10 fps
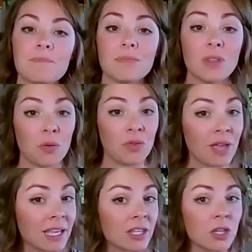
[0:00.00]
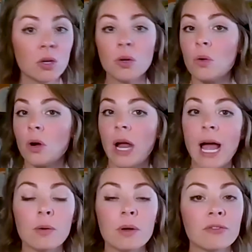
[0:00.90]
no, thank you, or
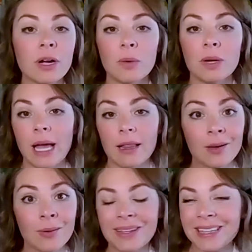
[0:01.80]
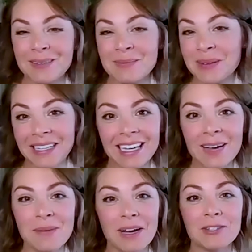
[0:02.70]
however I want to eloquently put it
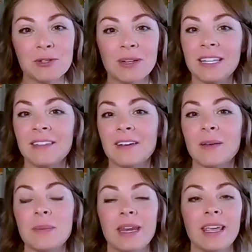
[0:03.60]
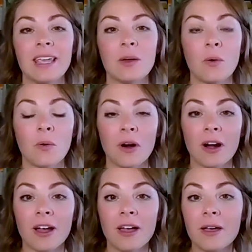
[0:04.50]
about joining their committee or